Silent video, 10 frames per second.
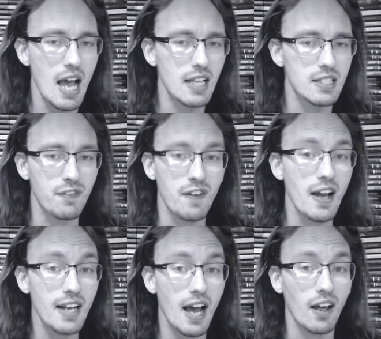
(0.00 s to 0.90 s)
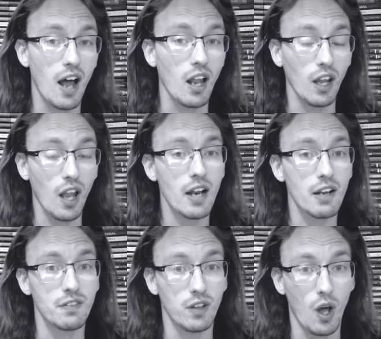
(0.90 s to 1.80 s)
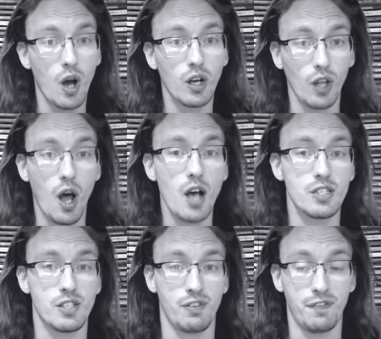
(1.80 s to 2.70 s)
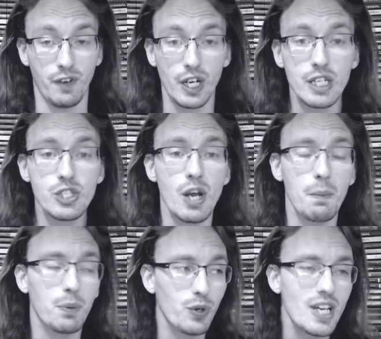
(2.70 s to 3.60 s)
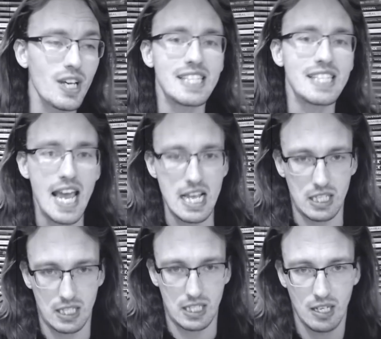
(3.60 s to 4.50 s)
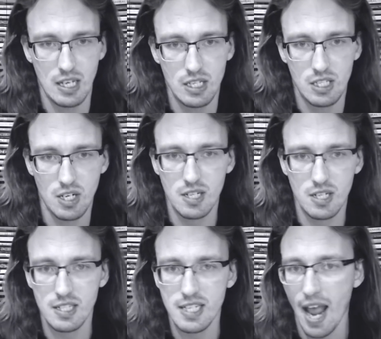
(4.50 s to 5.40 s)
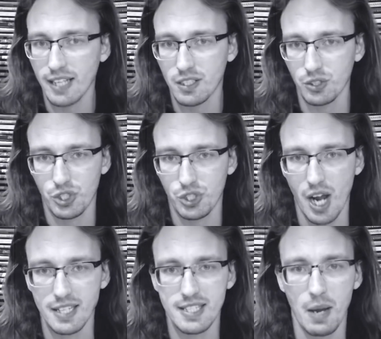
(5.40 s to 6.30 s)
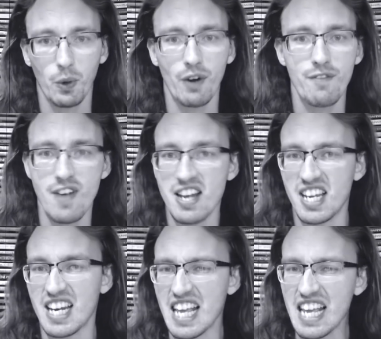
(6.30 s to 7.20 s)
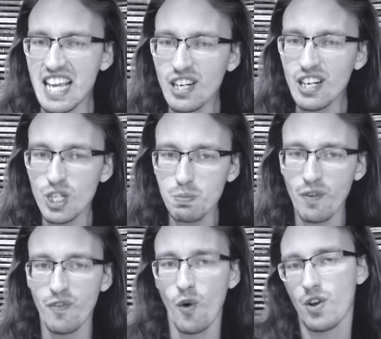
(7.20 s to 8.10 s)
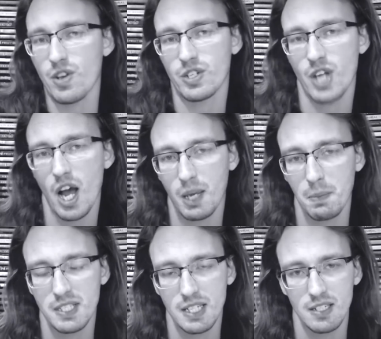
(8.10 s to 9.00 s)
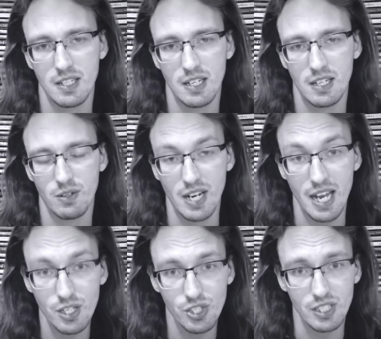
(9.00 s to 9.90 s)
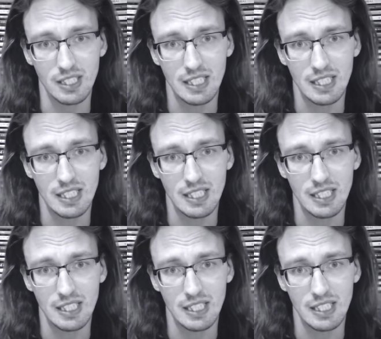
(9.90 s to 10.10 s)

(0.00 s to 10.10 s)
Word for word: To find out a lot of long-lost footage predates certain technical shots that were invented years before their documented creation,